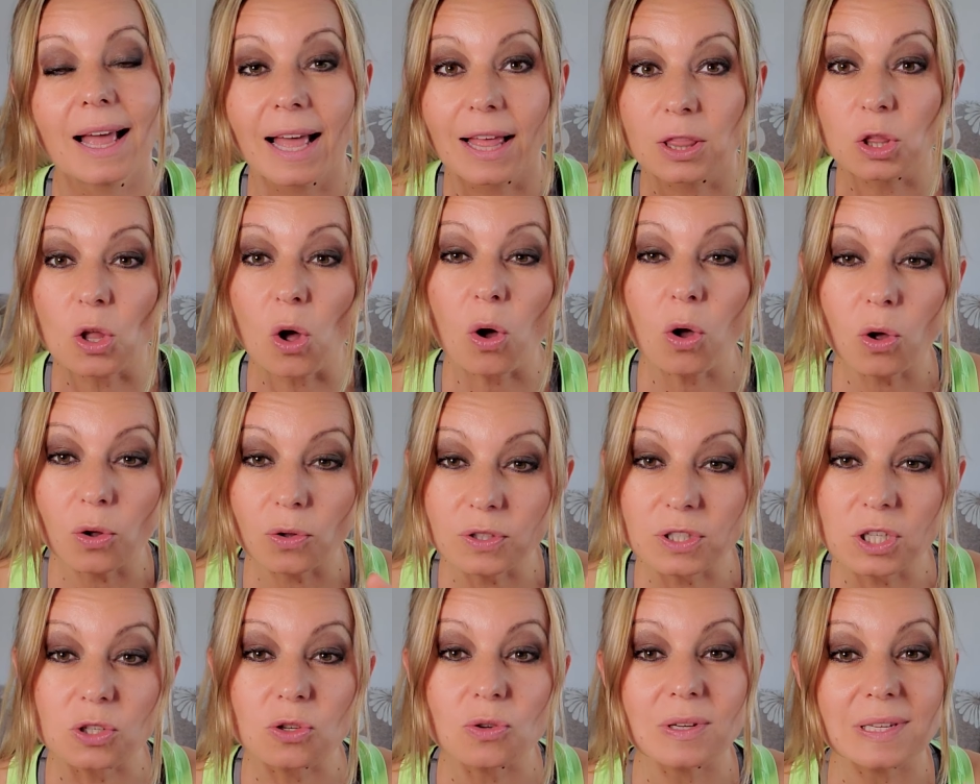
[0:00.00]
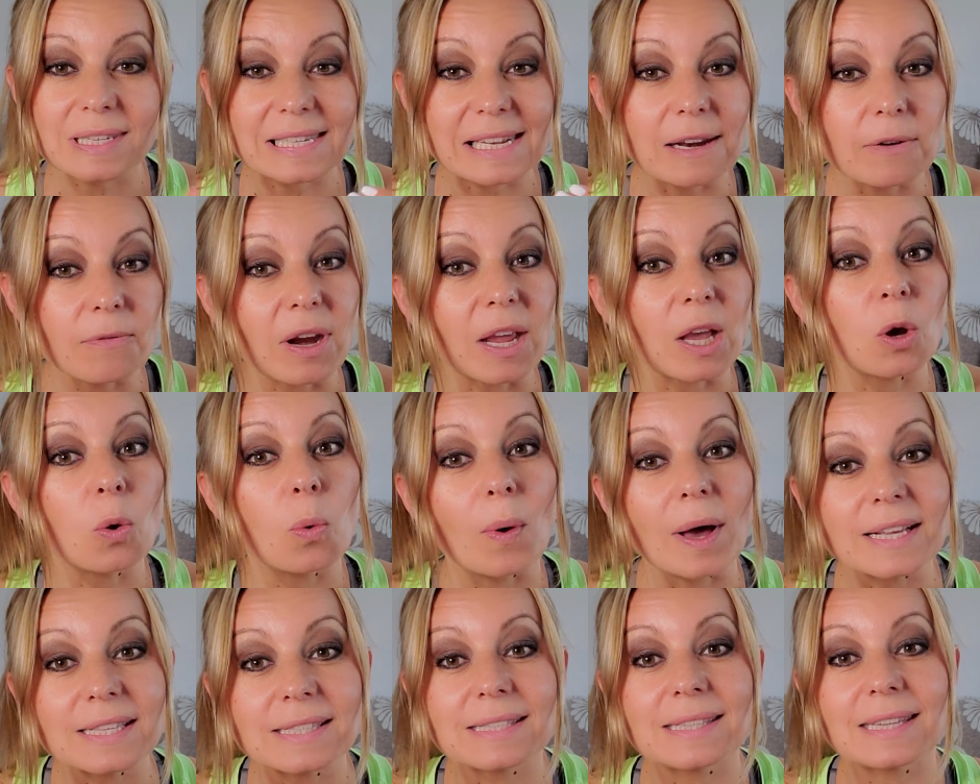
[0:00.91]
Not continuously
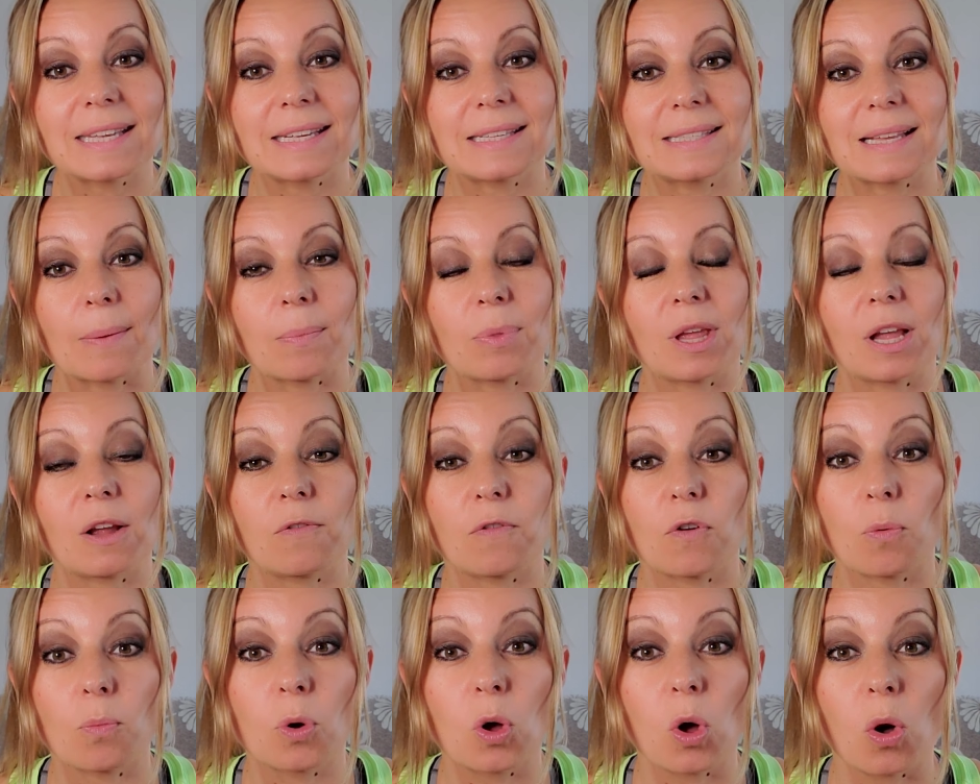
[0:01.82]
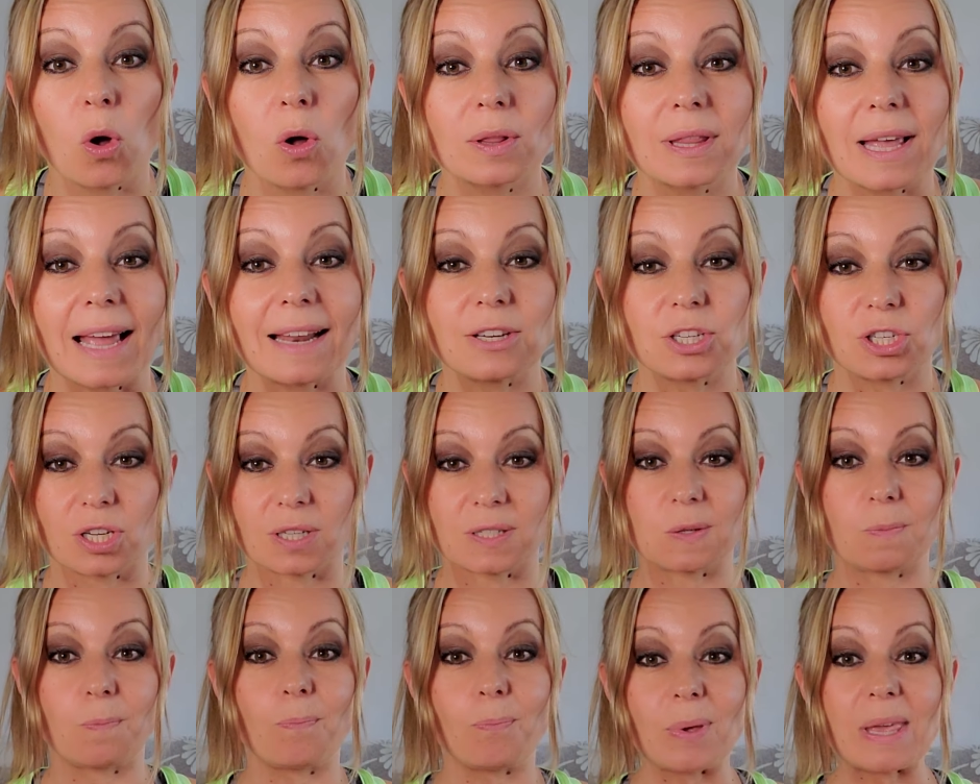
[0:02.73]
requesting something from God and
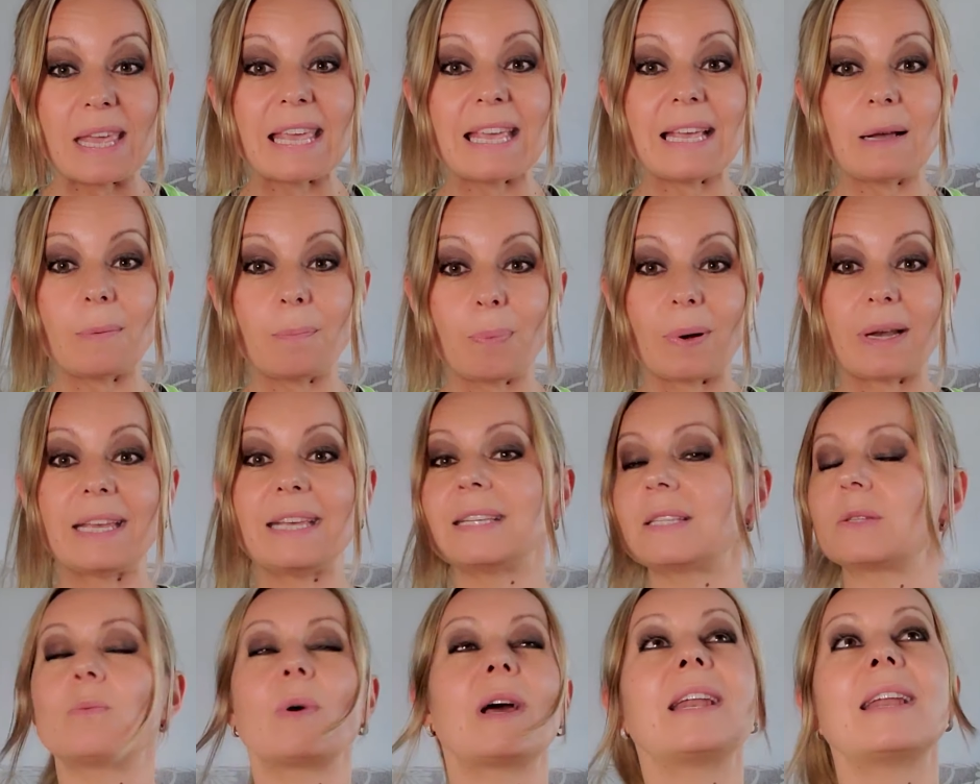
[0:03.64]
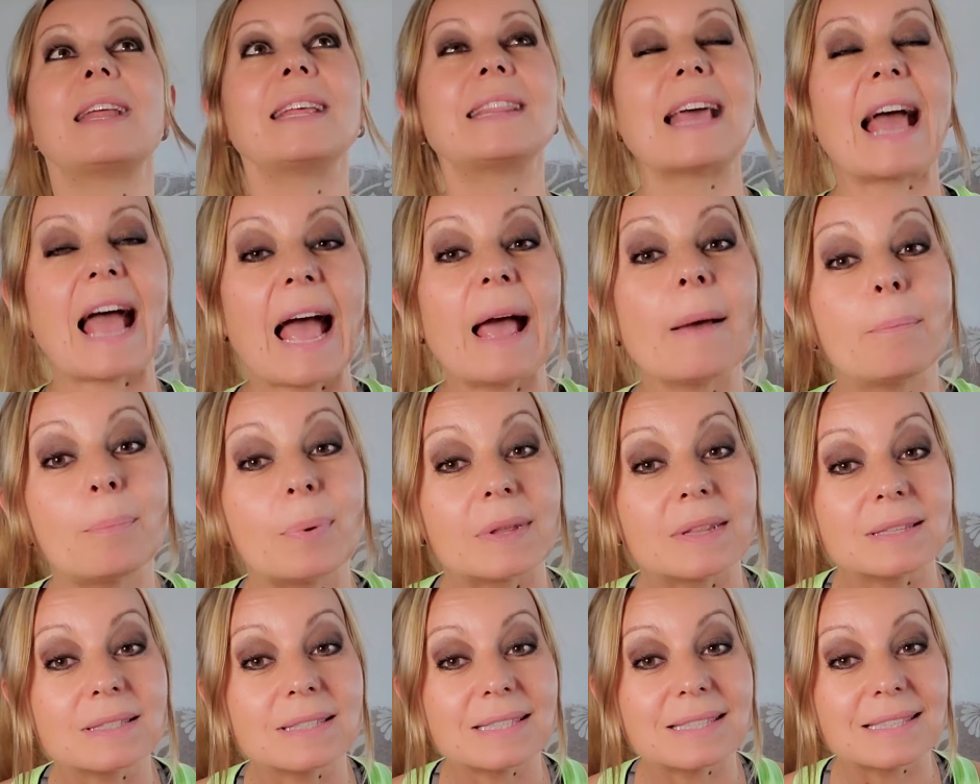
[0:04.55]
just being pleased when it
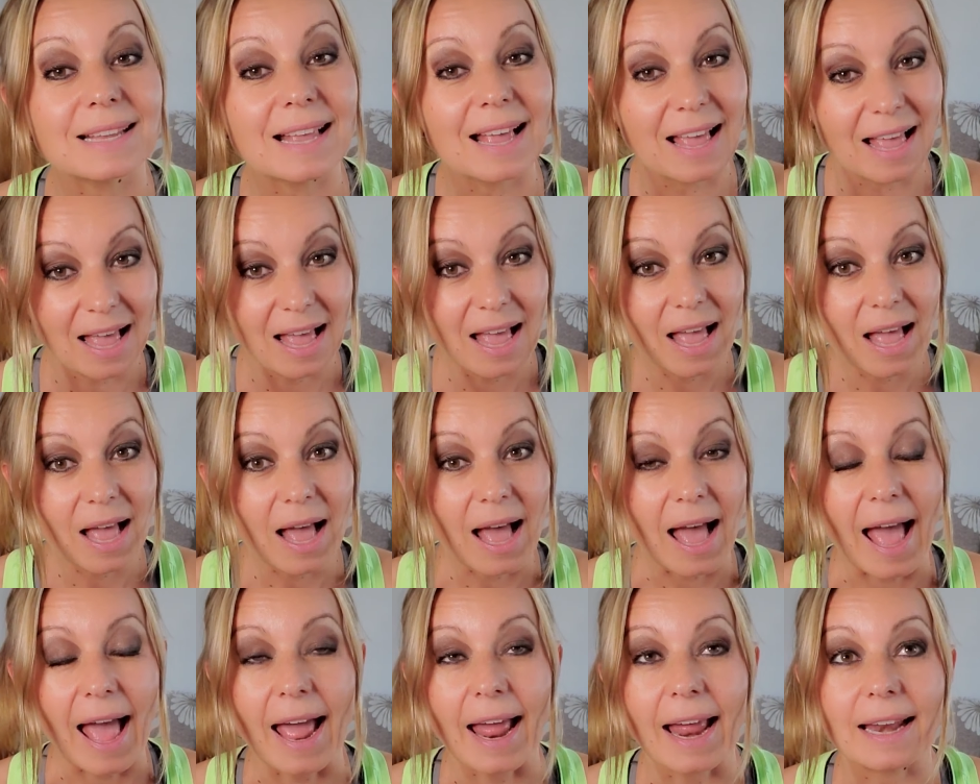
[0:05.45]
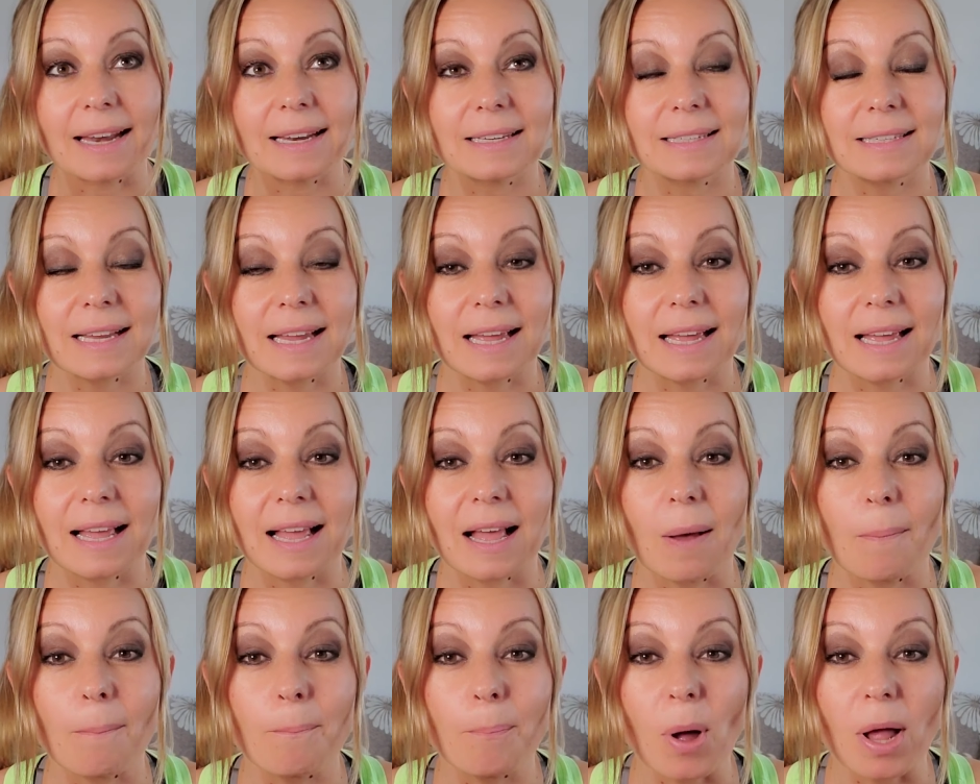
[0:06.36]
happens. And
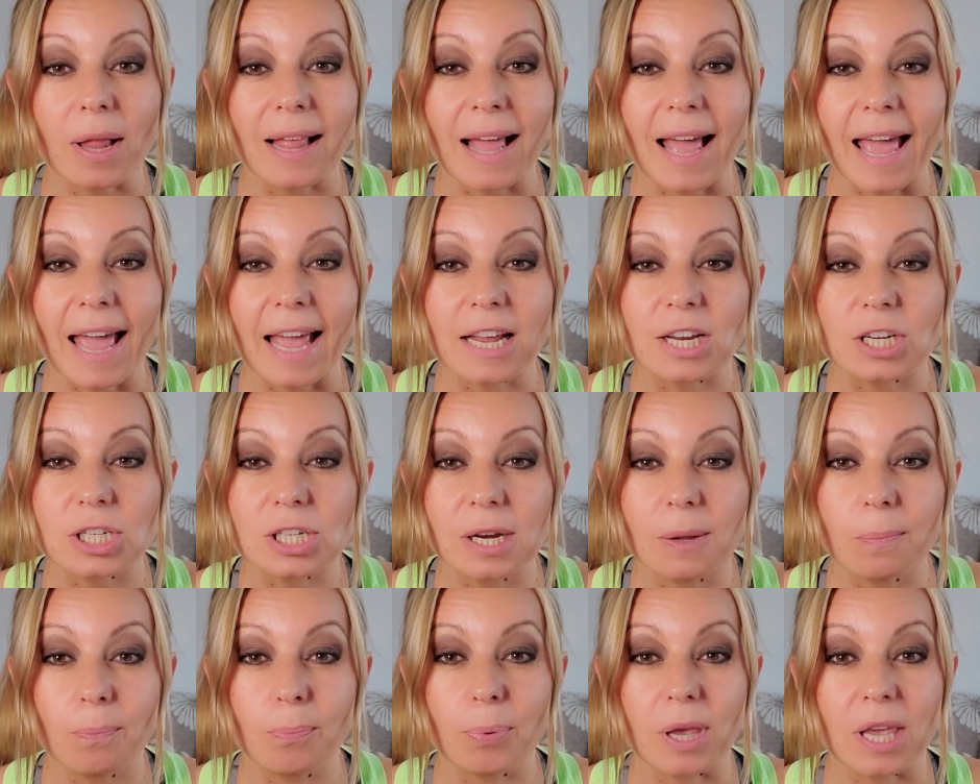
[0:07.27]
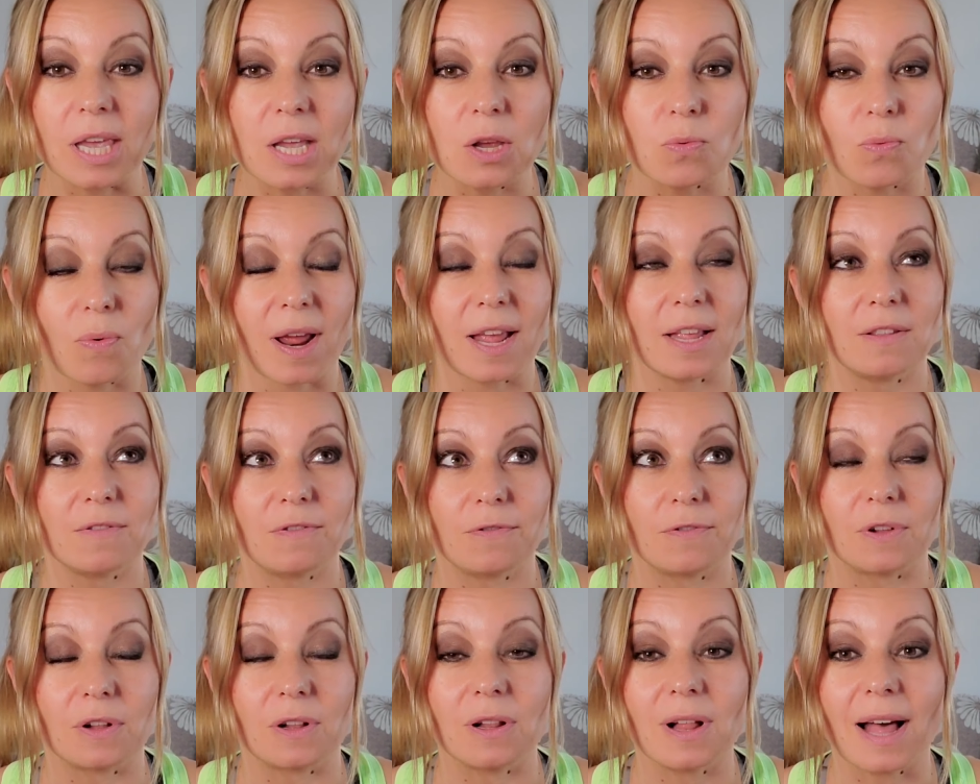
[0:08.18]
but actually be
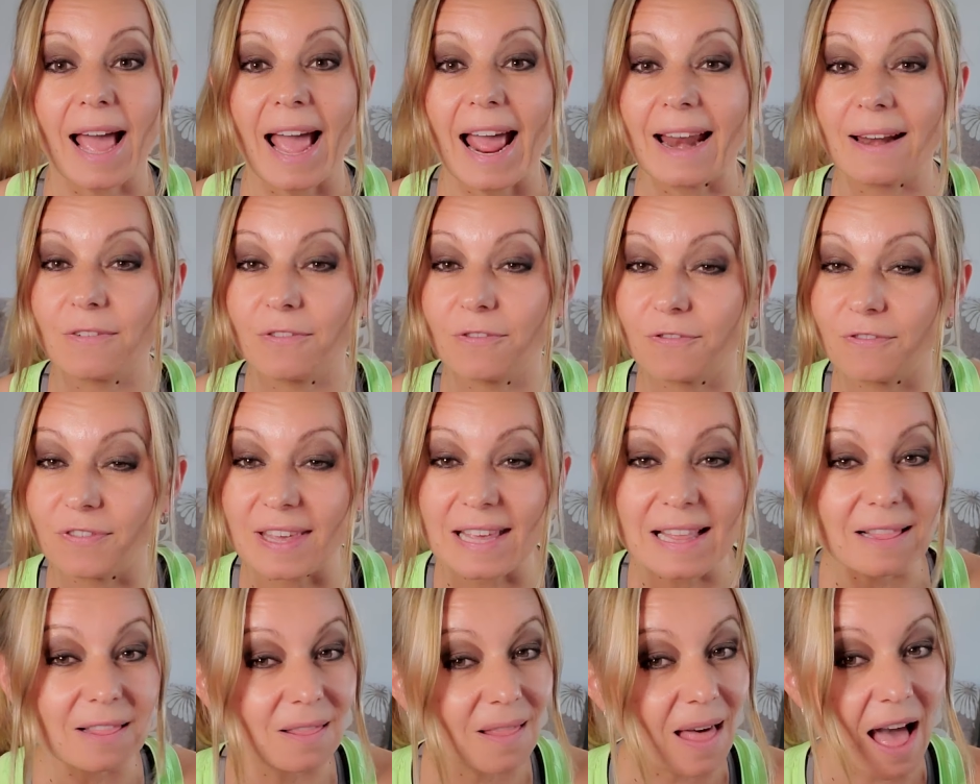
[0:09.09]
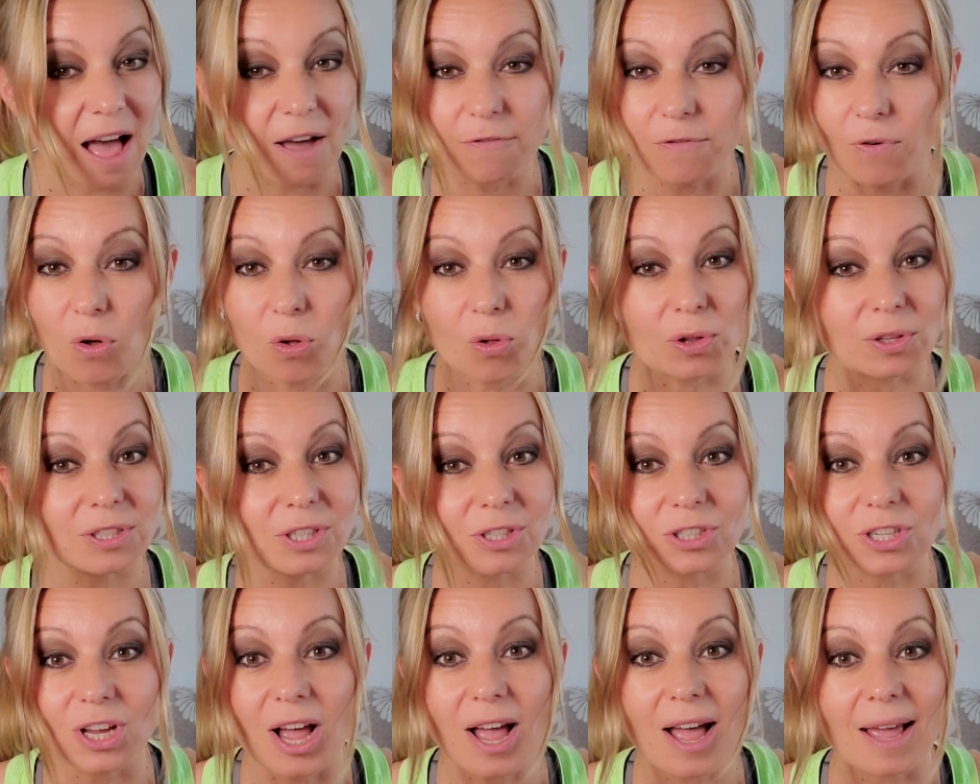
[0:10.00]
grateful and feel love all the
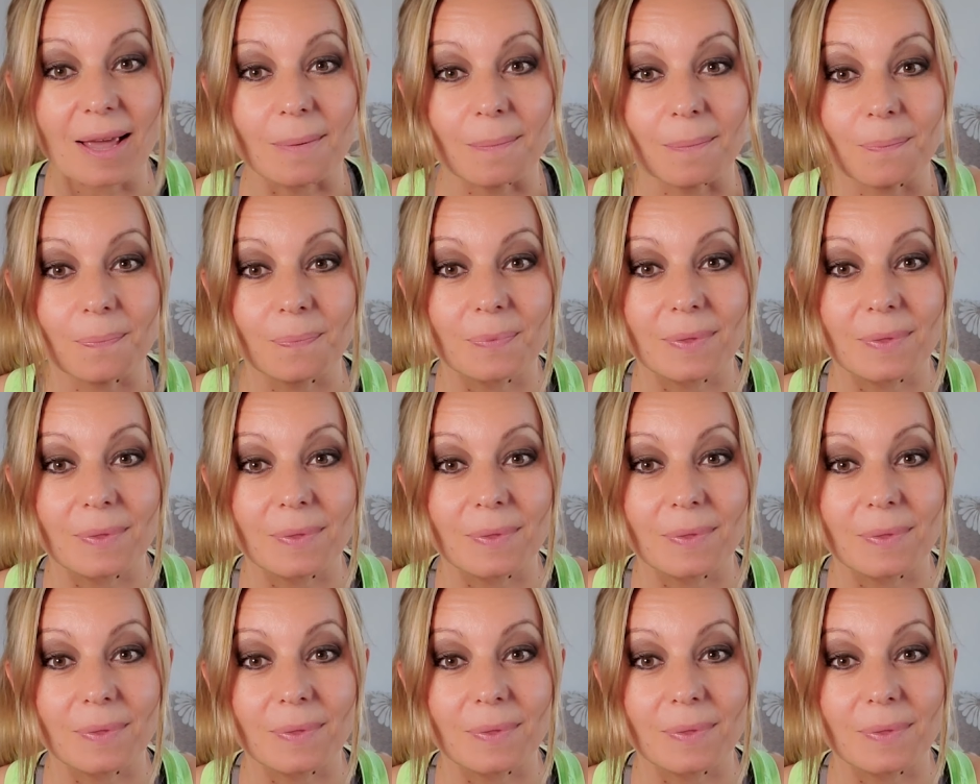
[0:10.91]
time.